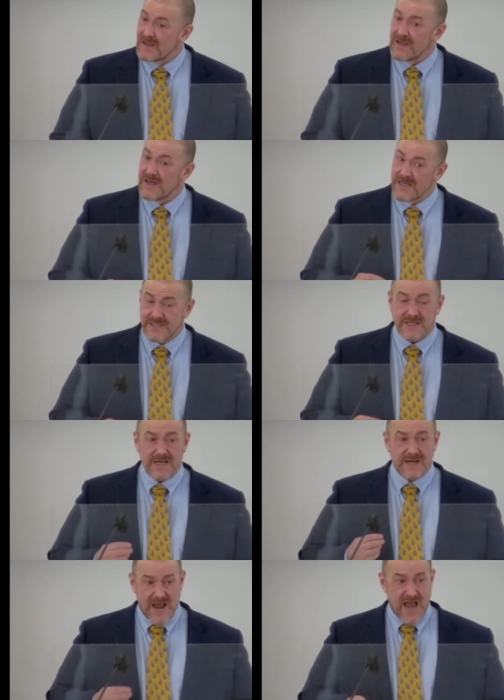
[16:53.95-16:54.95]
Isn't
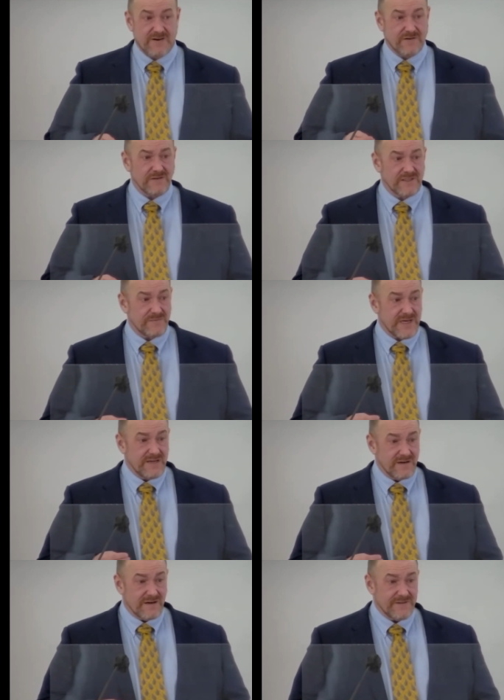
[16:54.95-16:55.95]
it natural to be
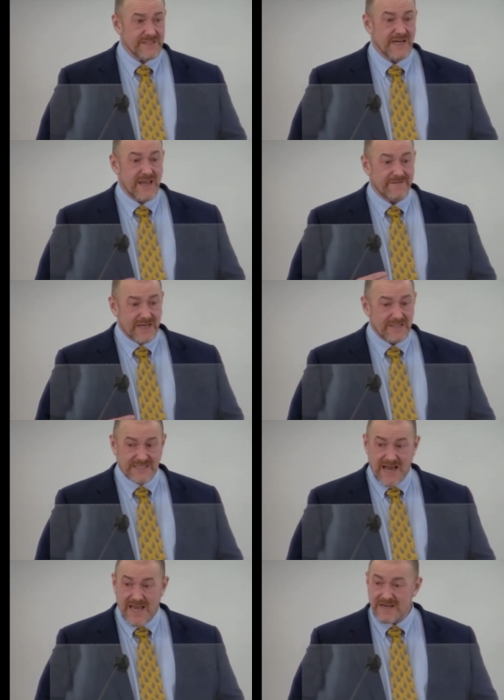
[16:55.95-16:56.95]
nervous and have
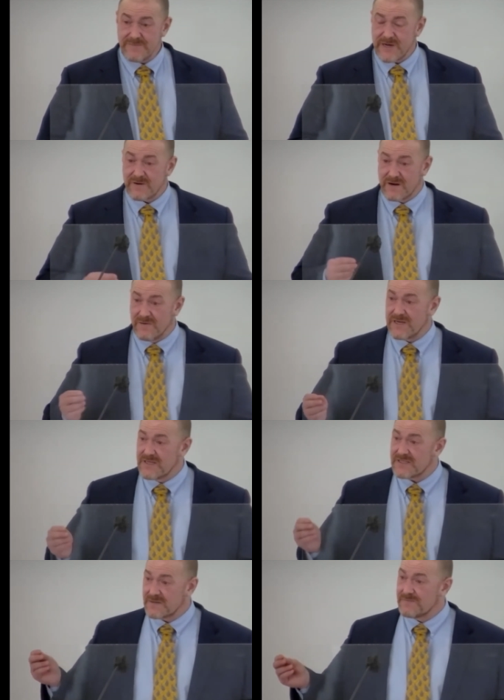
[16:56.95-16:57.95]
anxiety about going
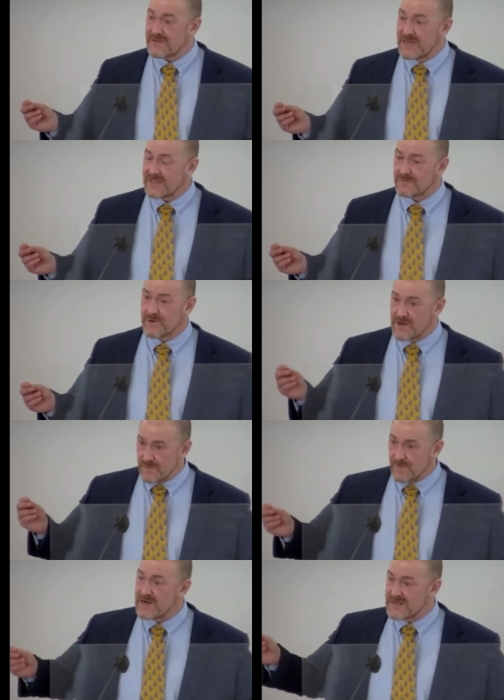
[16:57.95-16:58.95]
to some place where
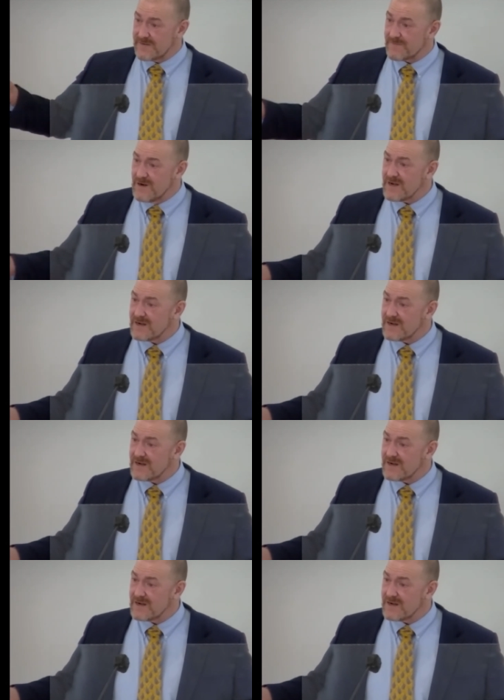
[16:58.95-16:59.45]
you're different?